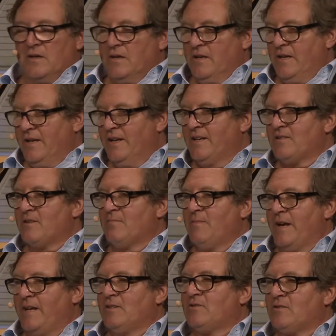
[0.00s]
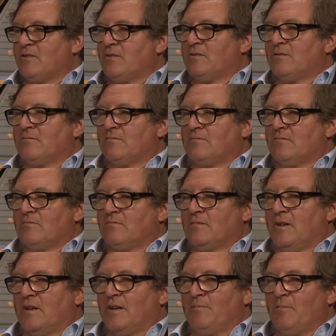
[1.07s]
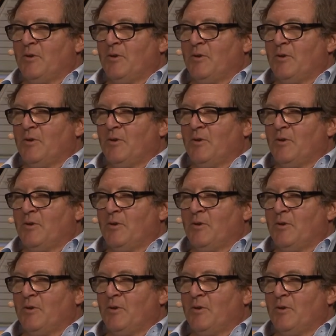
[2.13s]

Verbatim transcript: He is a major uh,